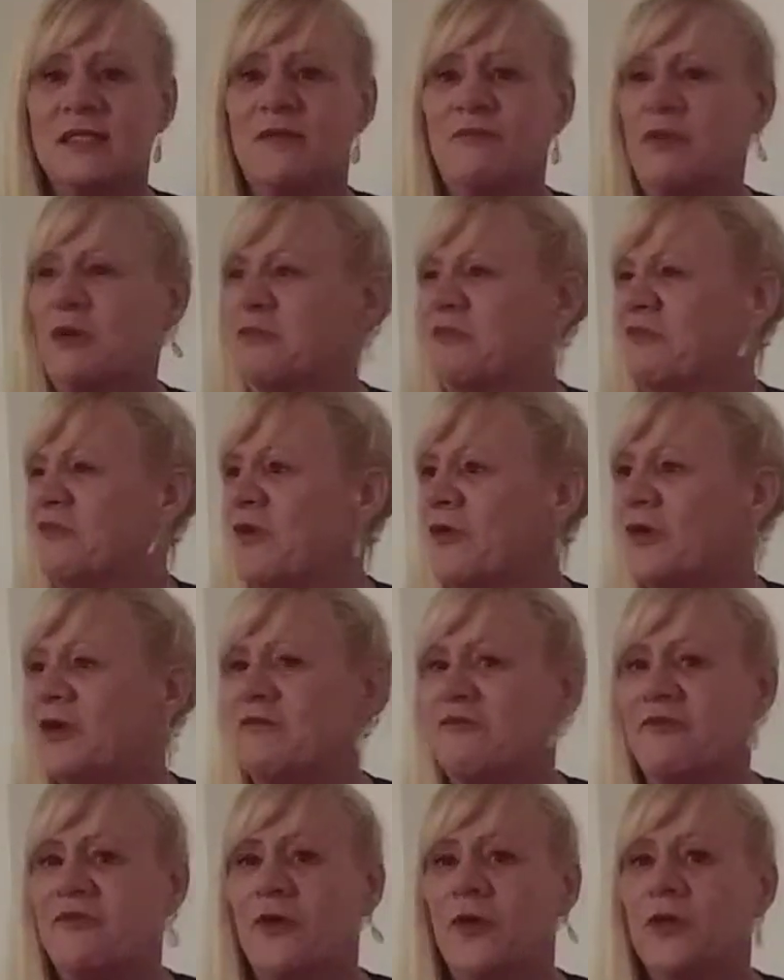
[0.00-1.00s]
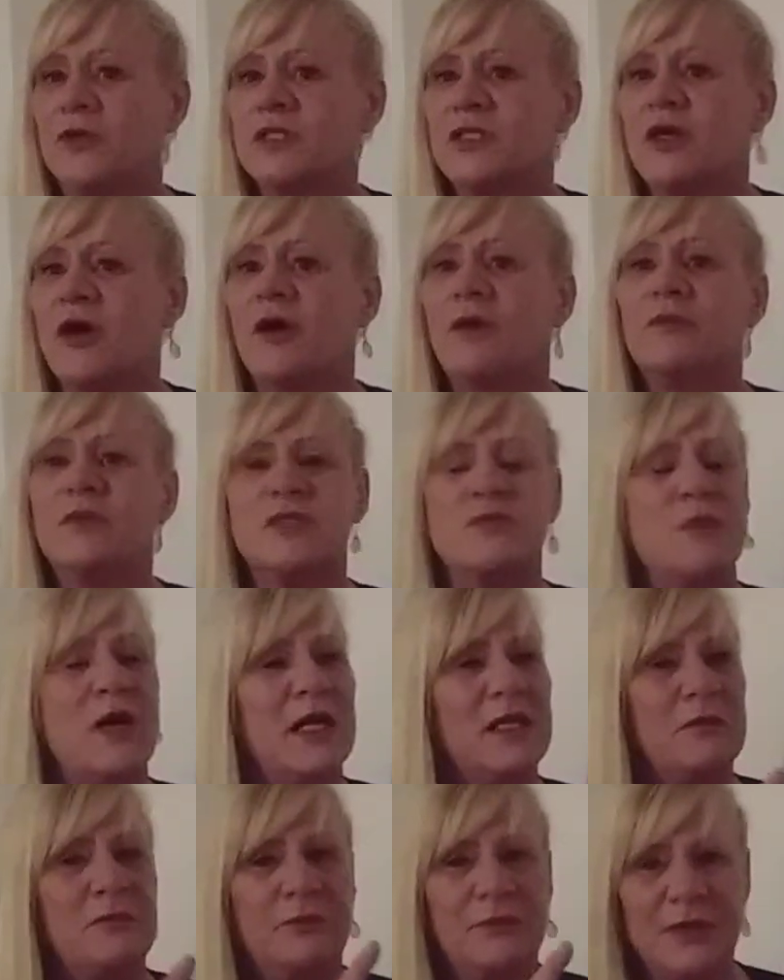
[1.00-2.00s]
I've been fucking forced homes by
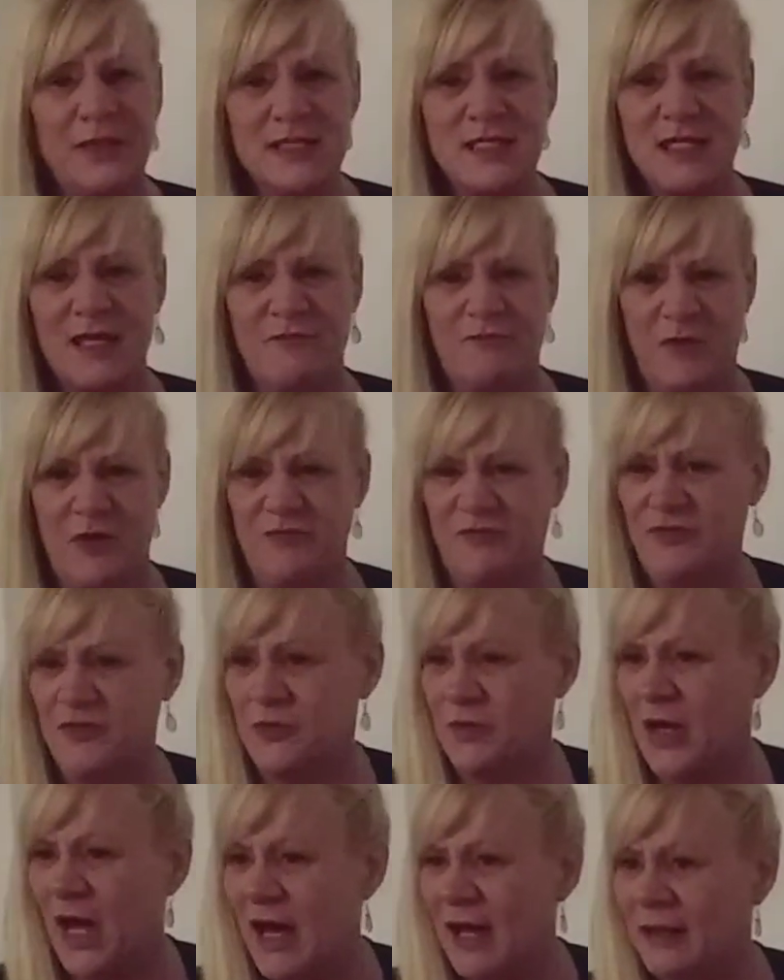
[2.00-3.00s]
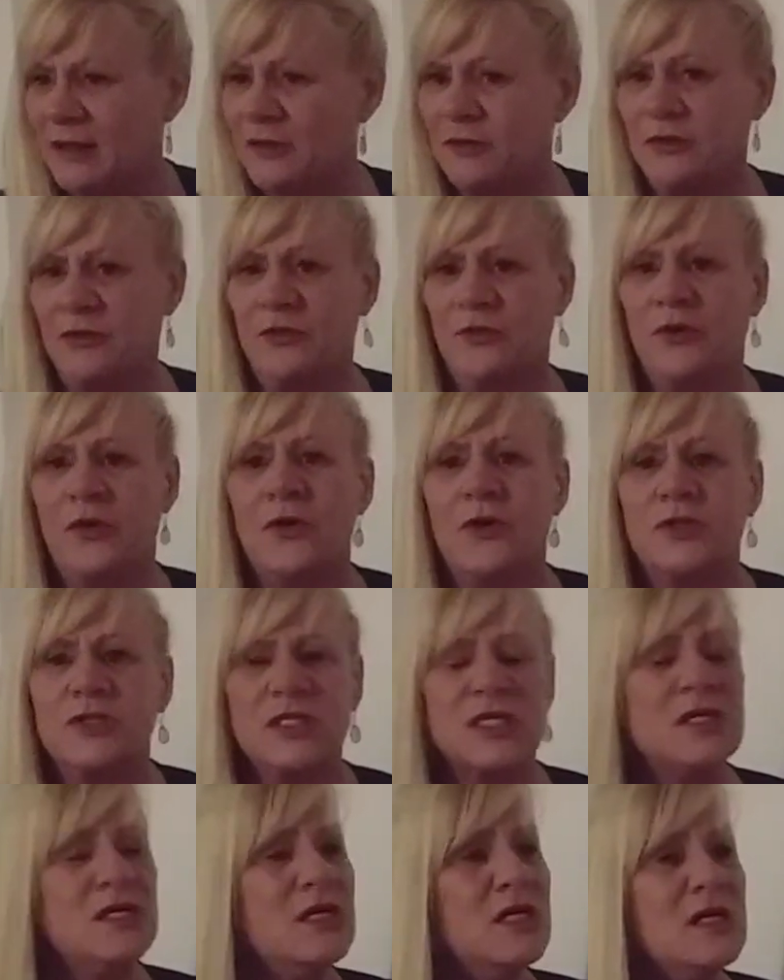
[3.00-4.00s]
the police. I've been through kangaroo
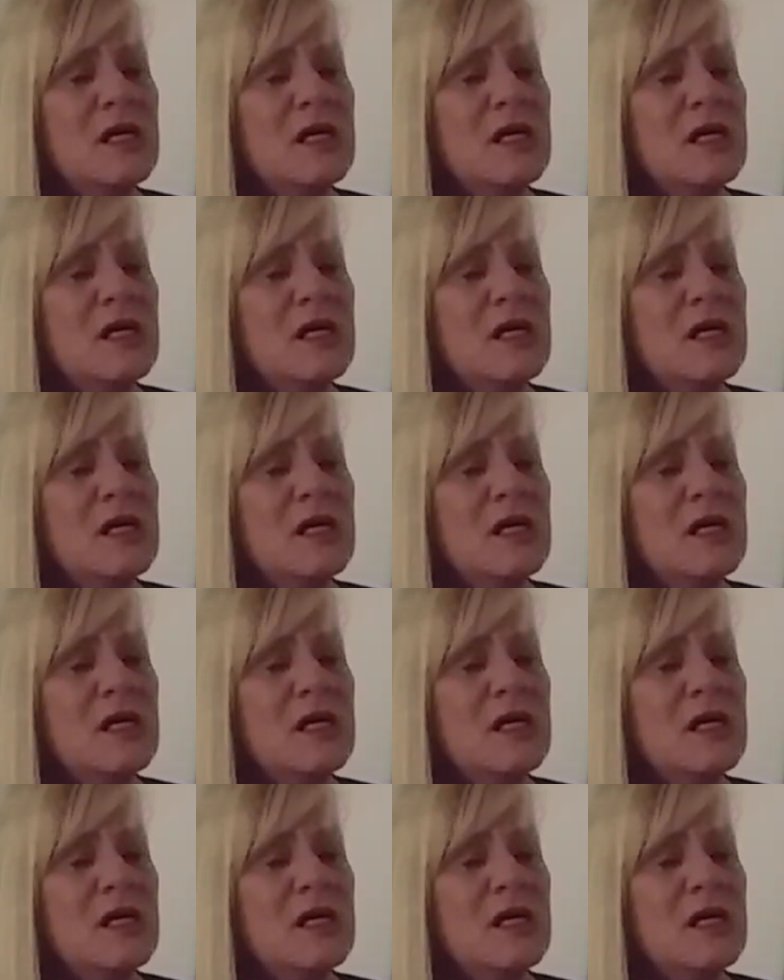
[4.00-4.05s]
courts.